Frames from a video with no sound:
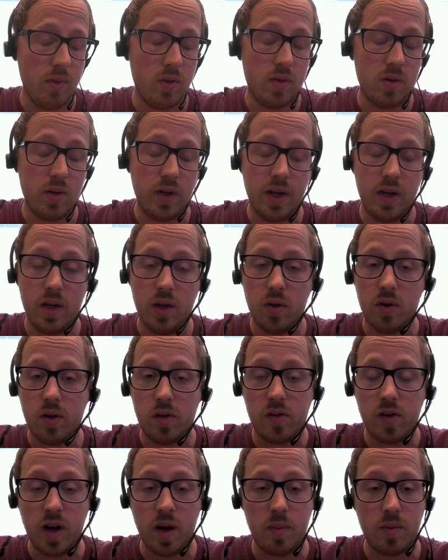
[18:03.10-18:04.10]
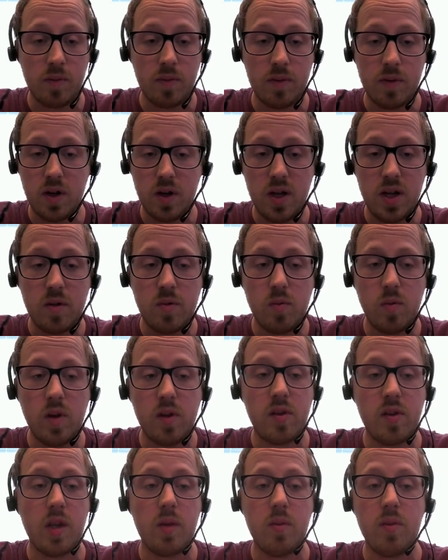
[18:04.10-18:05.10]
or any other type of
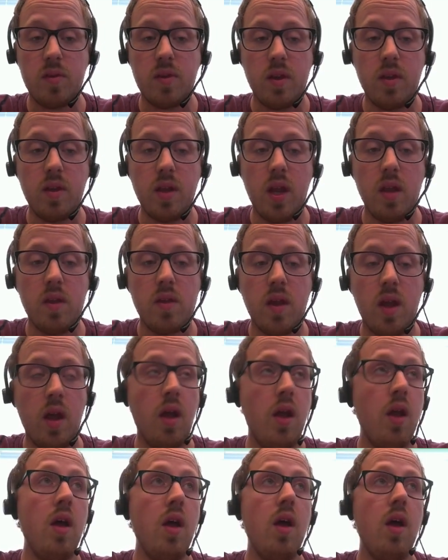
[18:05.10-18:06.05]
resequencing data